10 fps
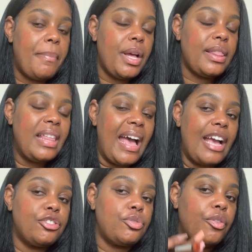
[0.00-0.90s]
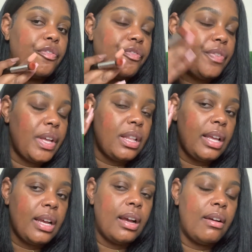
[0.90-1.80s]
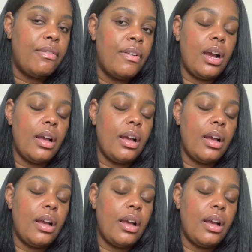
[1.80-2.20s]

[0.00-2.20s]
but the actual feeling of